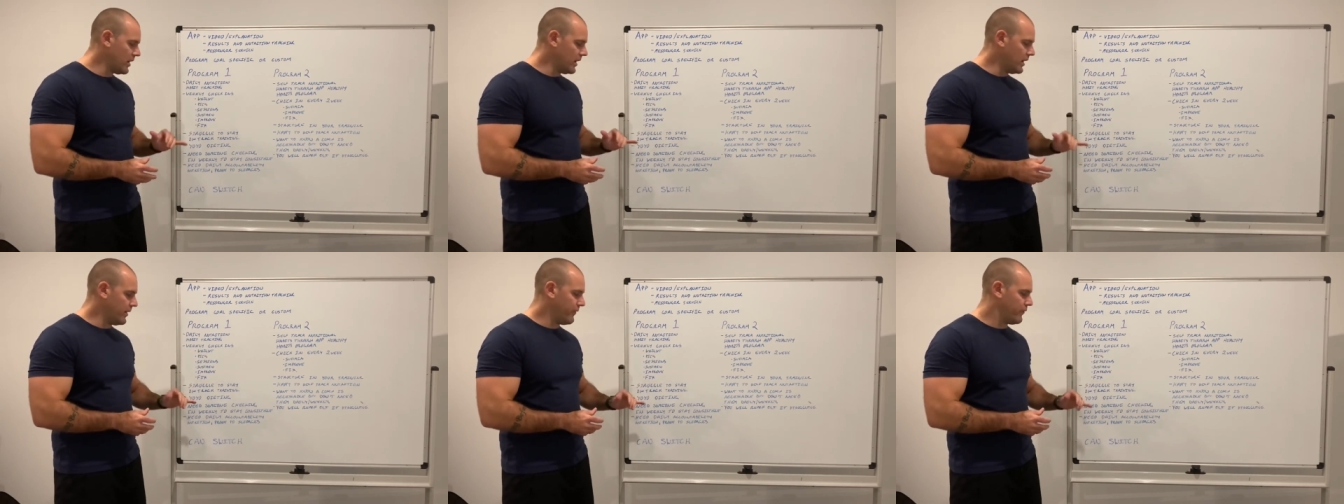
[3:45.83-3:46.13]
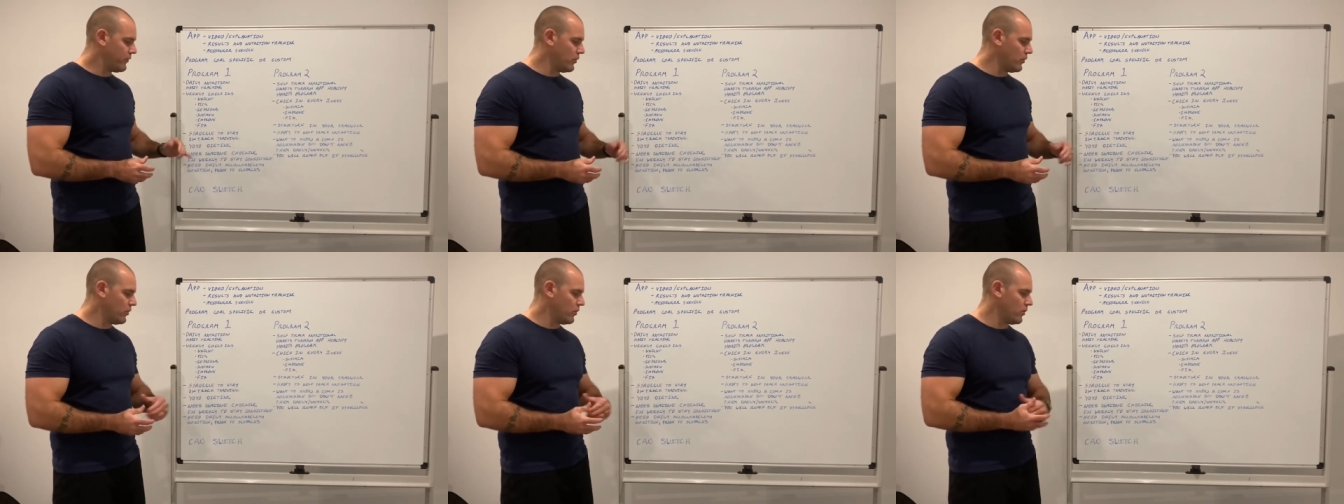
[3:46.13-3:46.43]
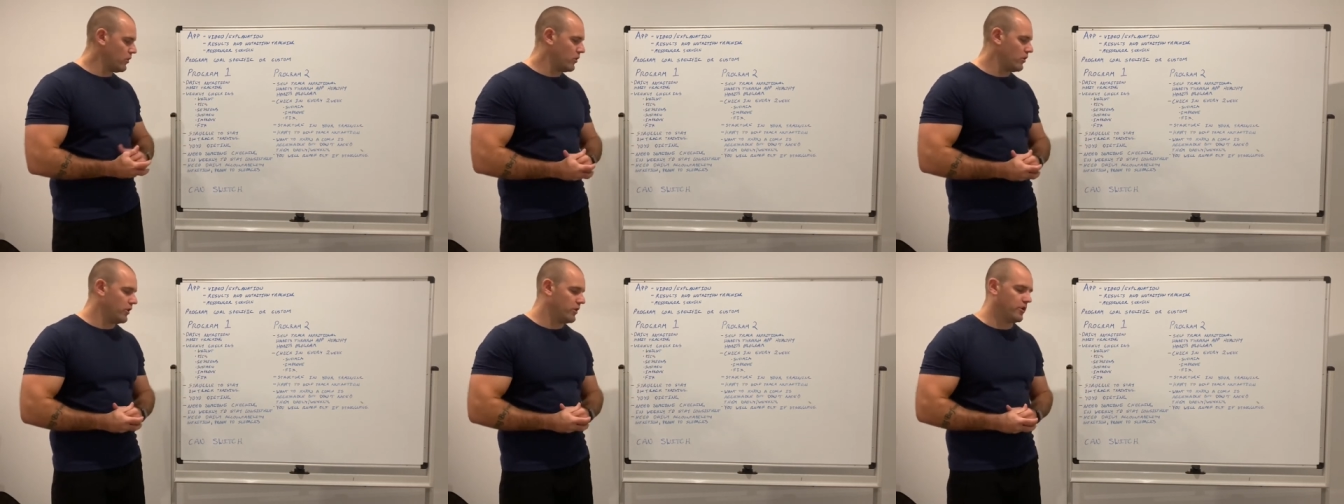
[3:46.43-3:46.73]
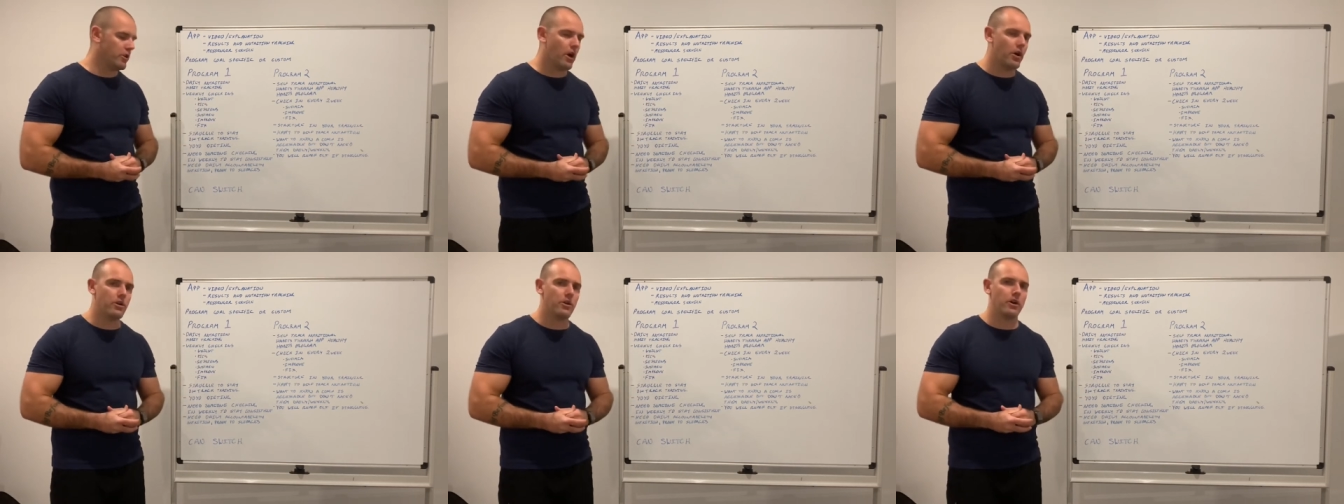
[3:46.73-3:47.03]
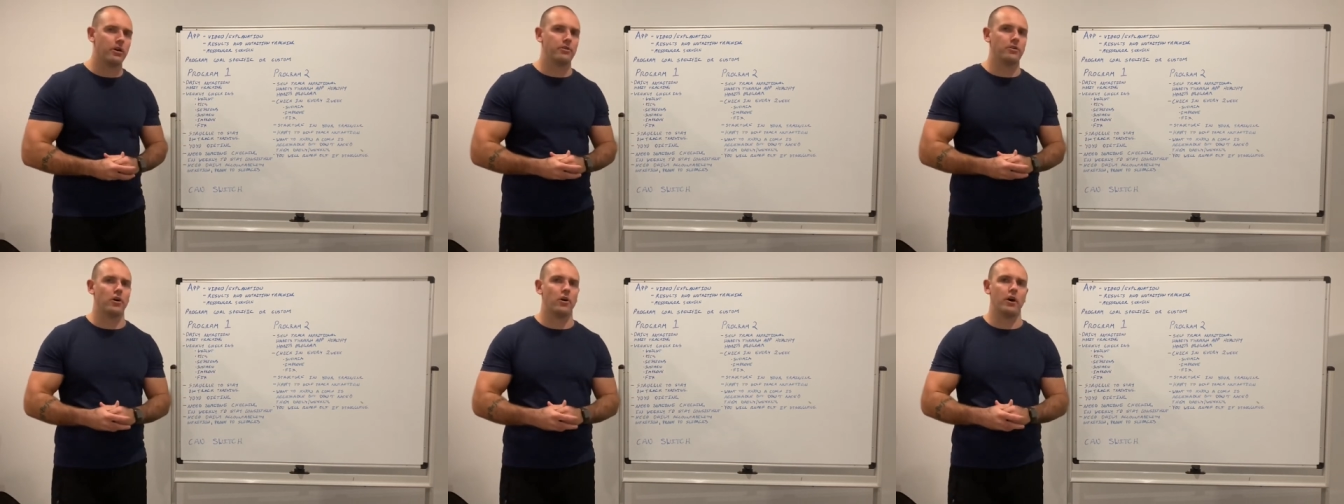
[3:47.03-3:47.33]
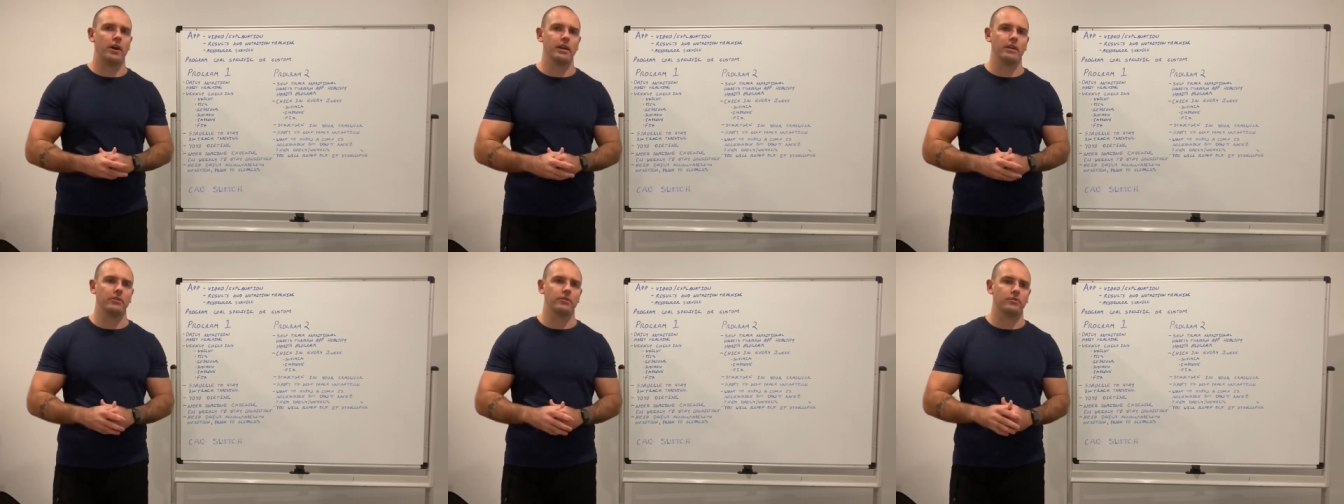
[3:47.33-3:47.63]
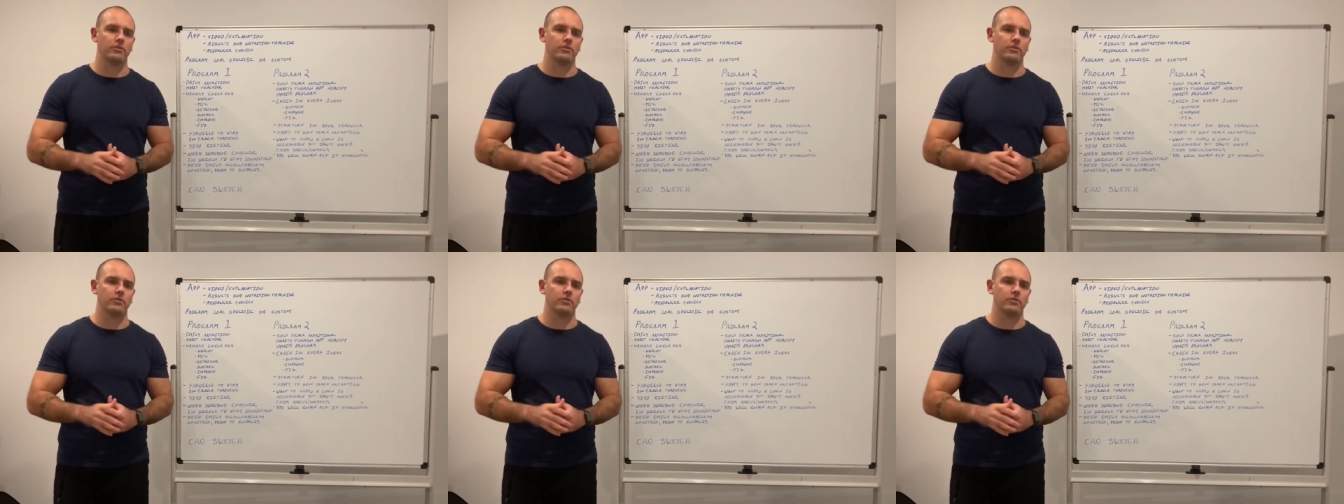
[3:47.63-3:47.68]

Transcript: If you're yo-yo dieting,